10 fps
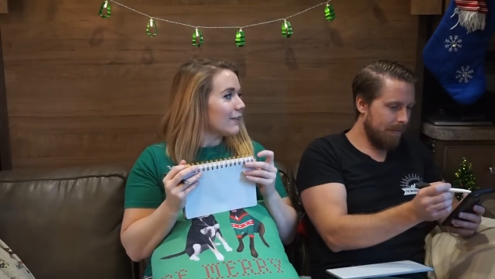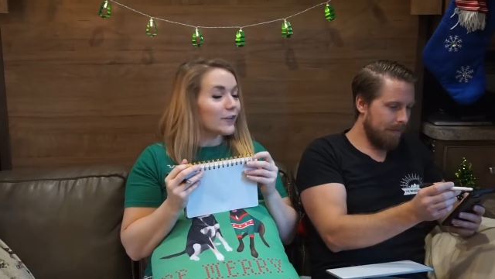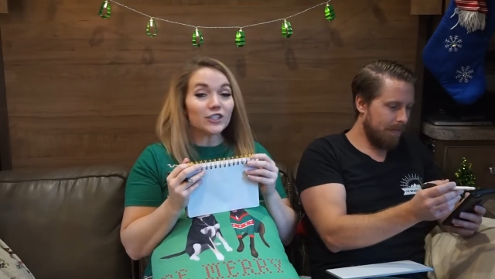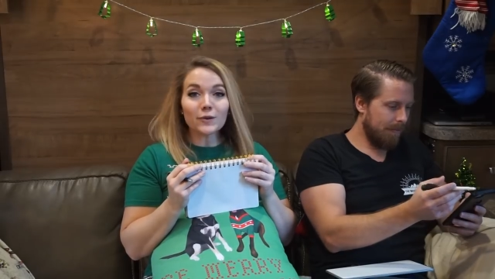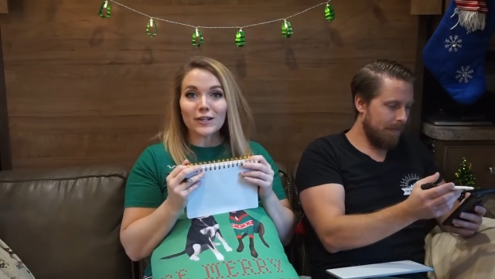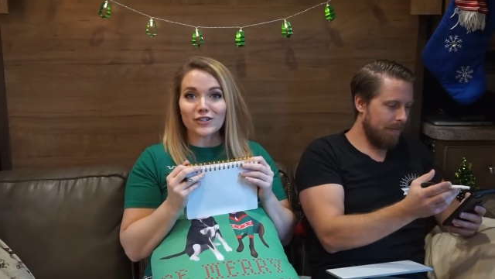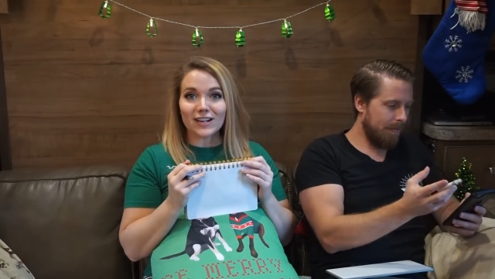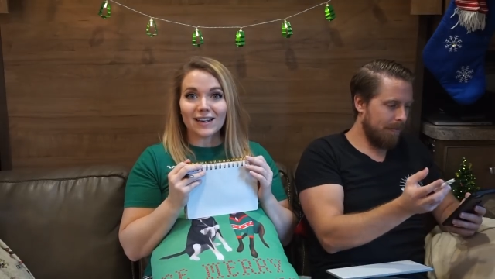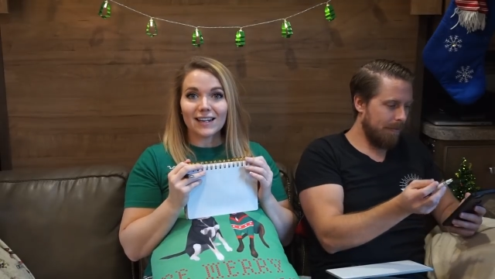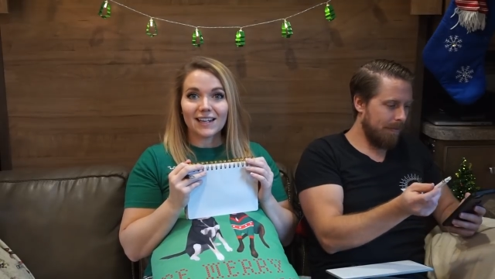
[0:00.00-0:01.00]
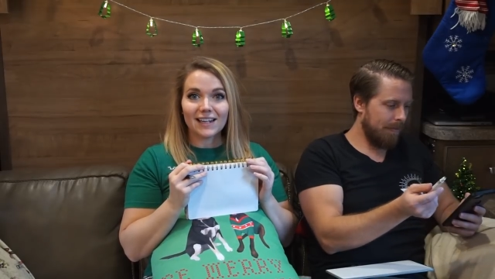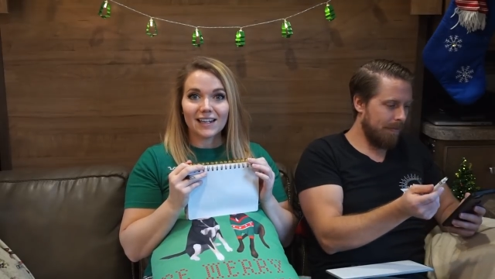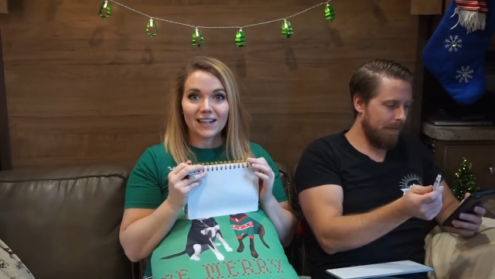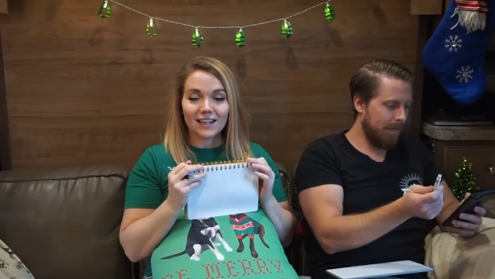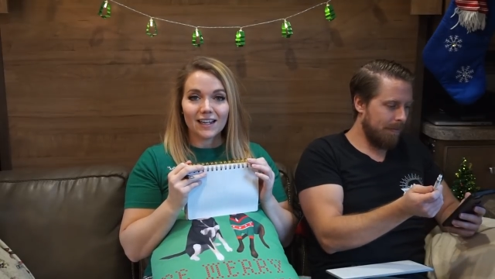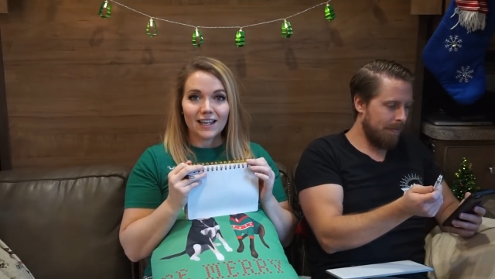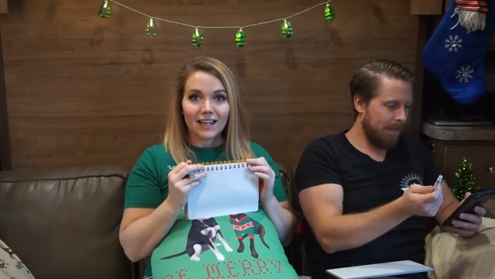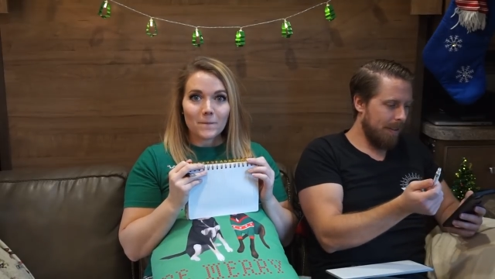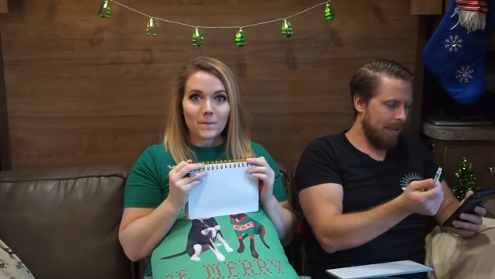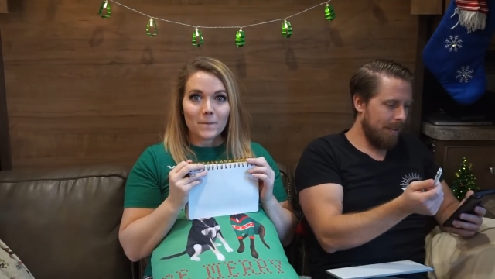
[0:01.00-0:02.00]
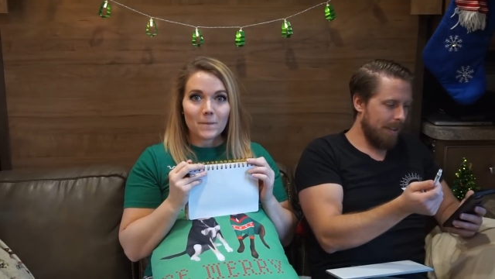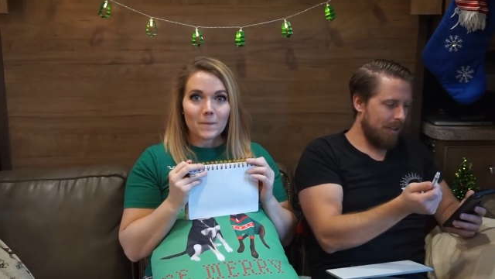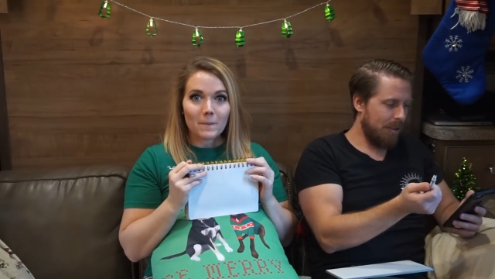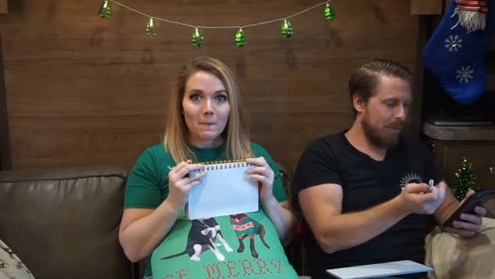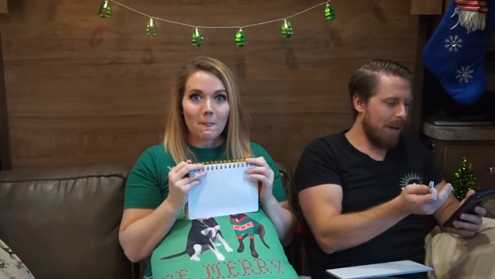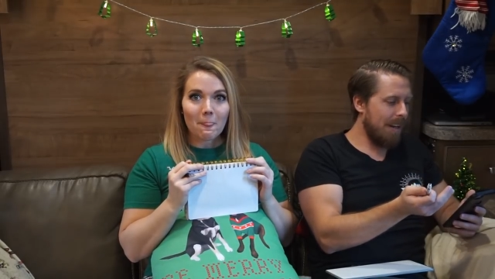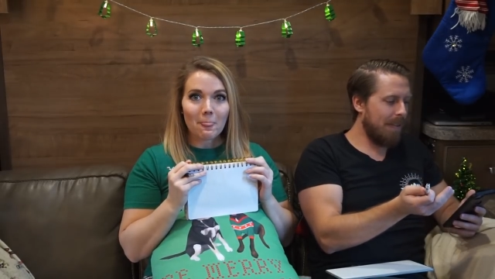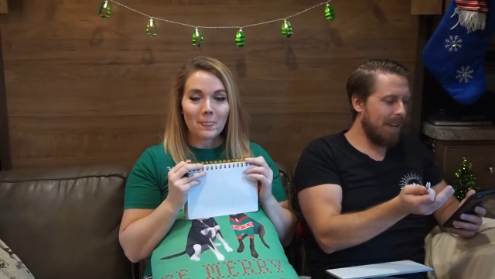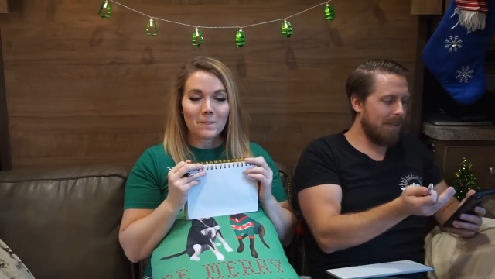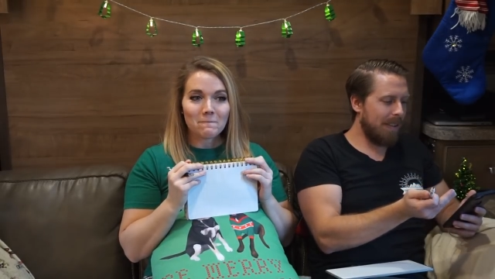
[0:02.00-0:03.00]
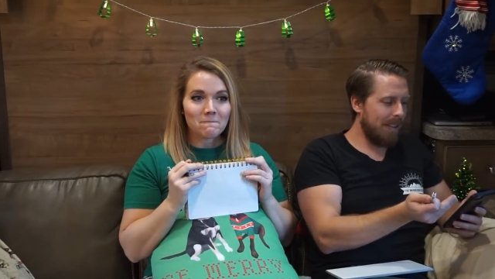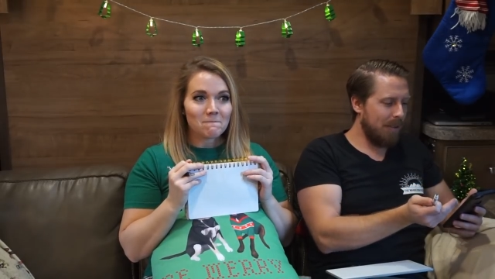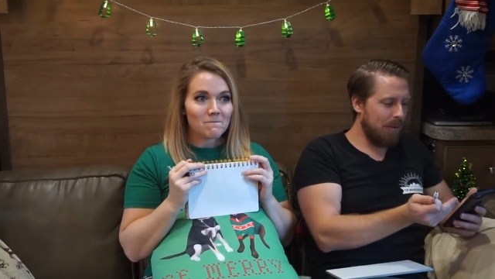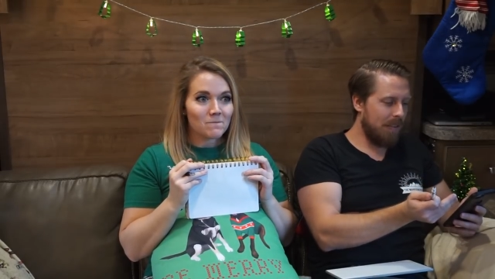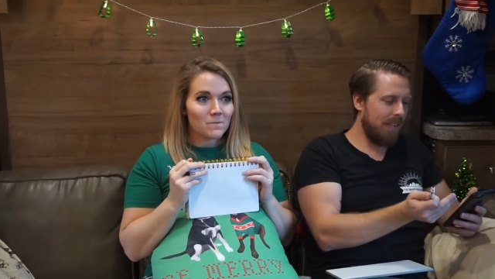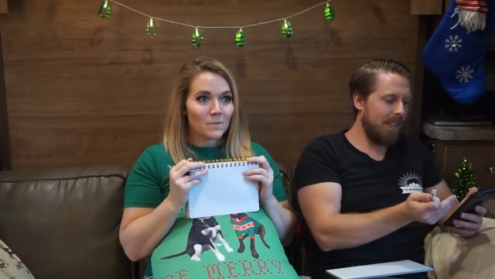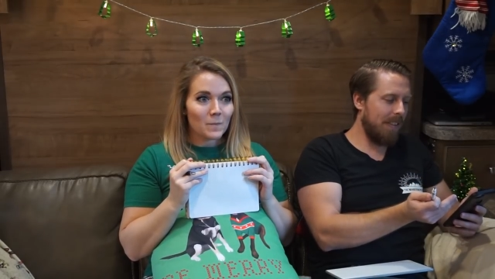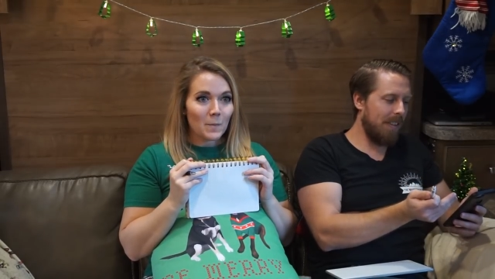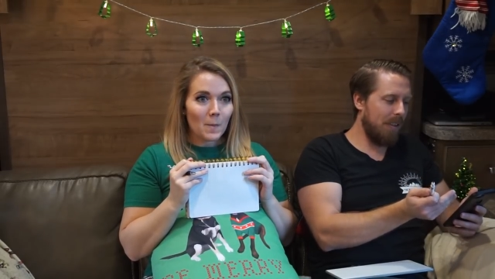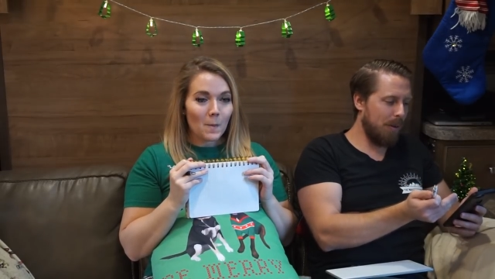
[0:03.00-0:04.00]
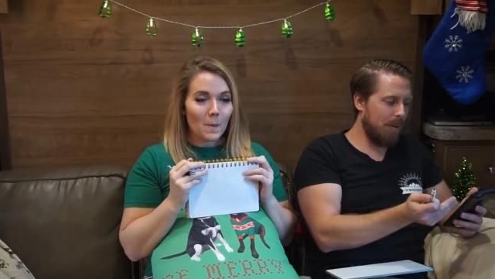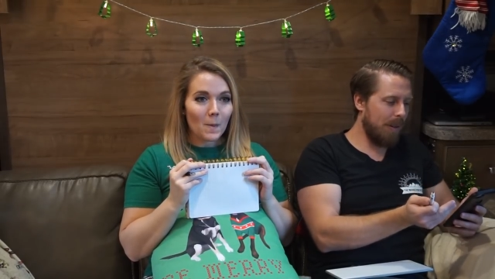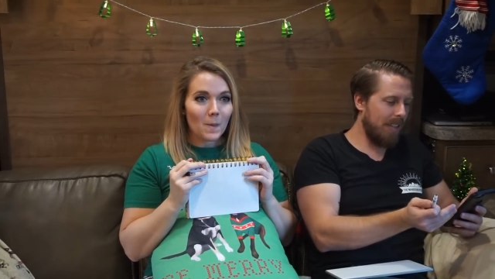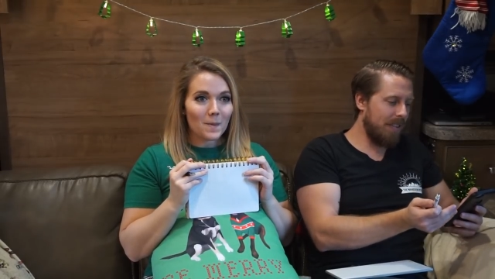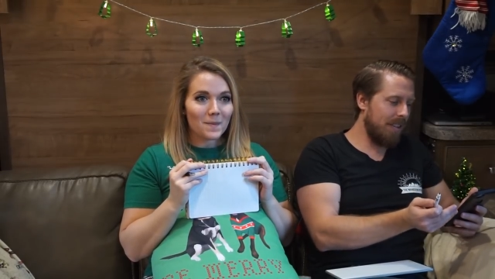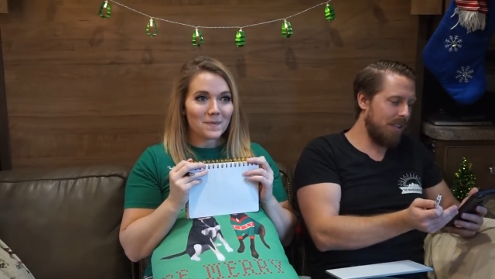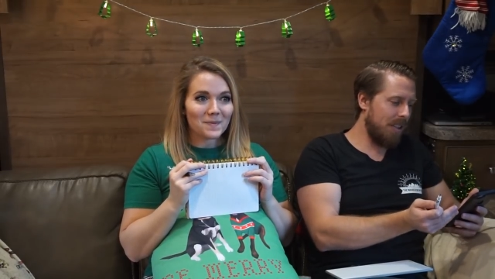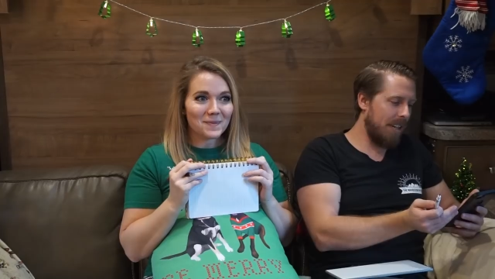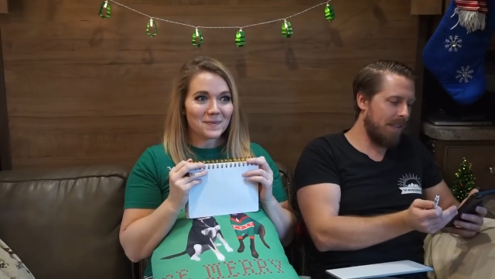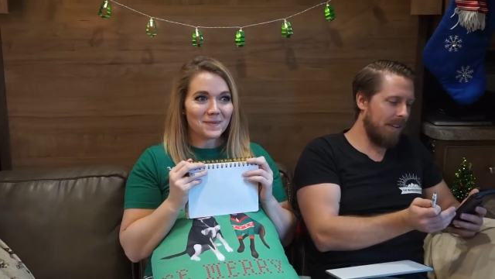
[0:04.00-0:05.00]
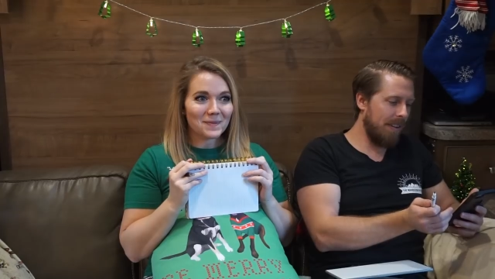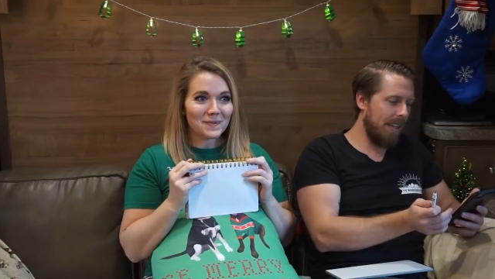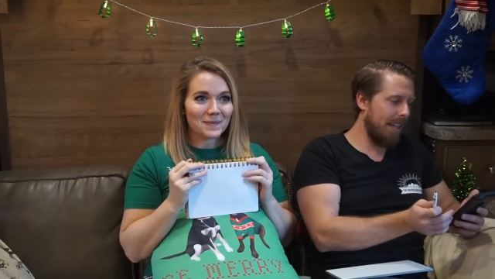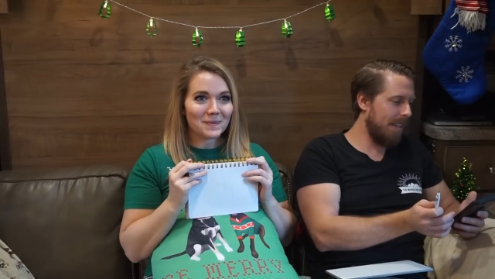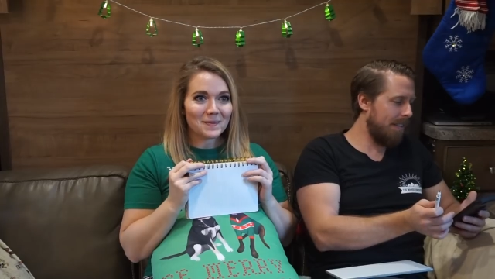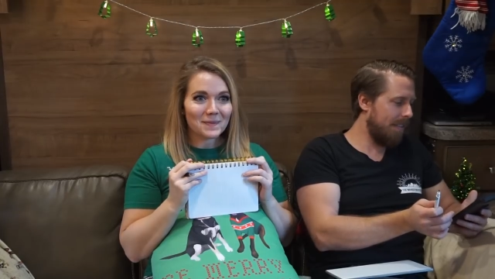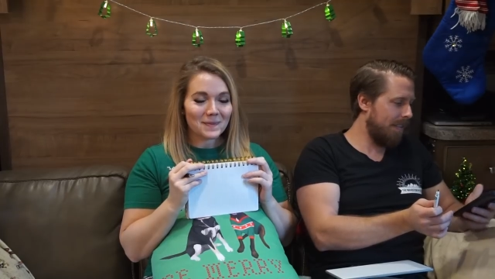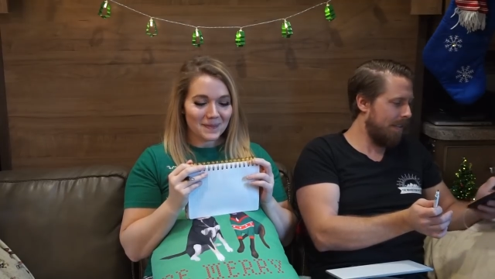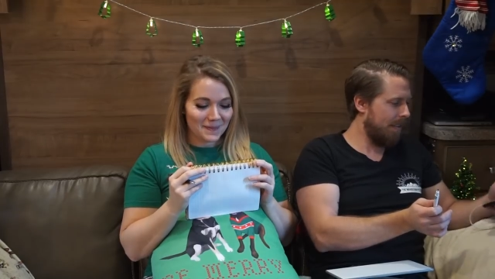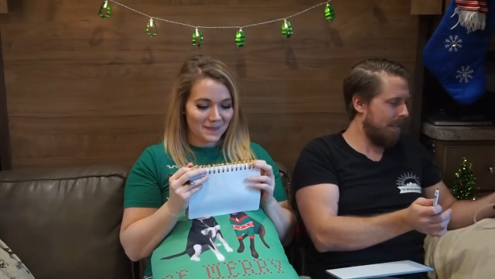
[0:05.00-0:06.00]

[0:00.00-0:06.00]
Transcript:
Speaker 1: First question.
Speaker 2: Does your wife ever use your razor to shave her legs?